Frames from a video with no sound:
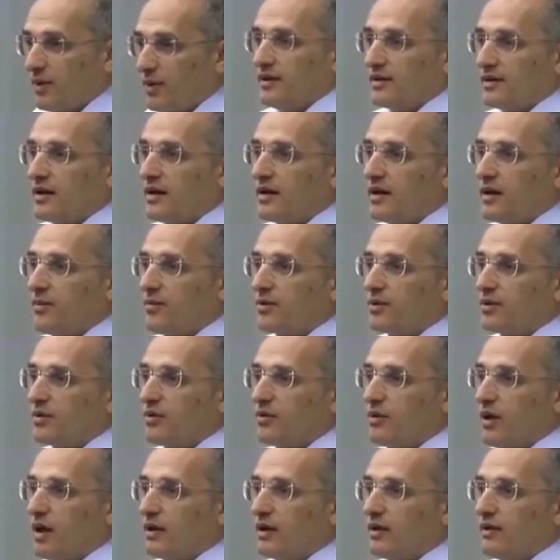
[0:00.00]
Several key
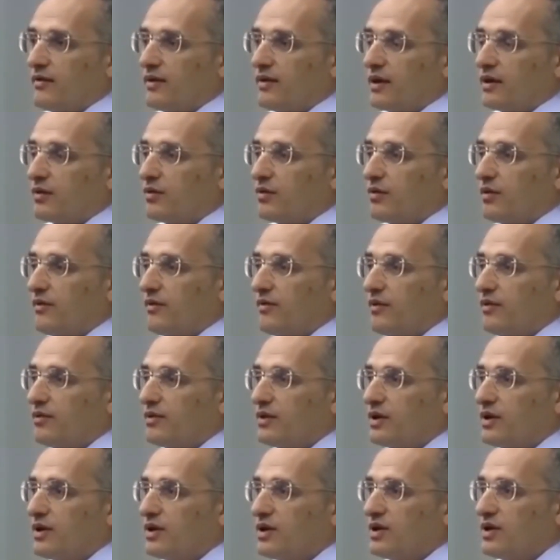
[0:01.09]
principles you will
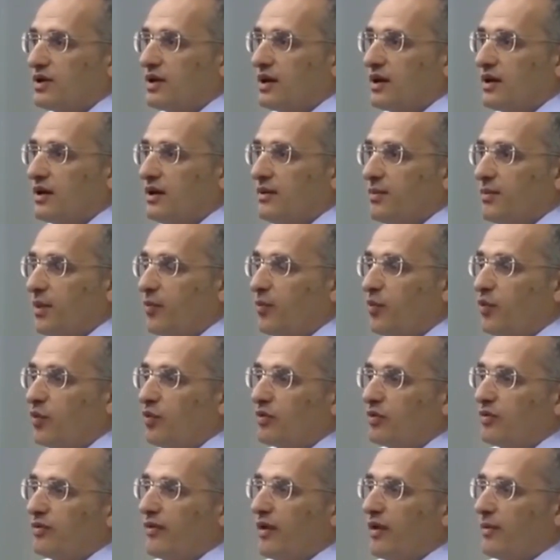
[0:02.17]
hear will help you choose
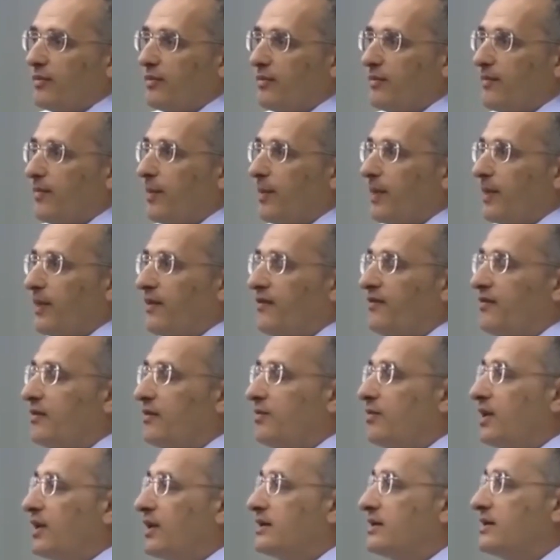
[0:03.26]
the direction of your
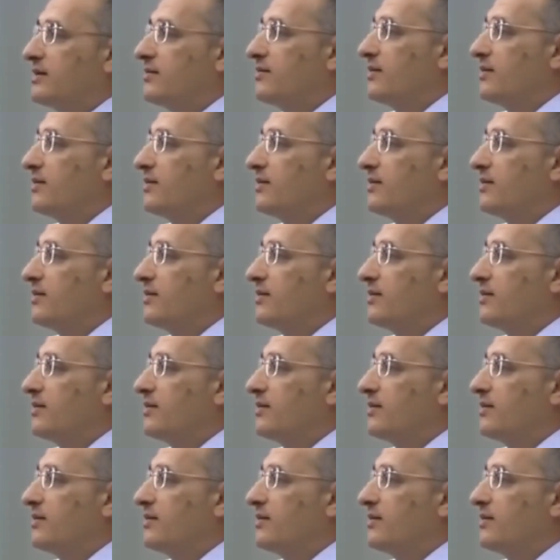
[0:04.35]
treatment.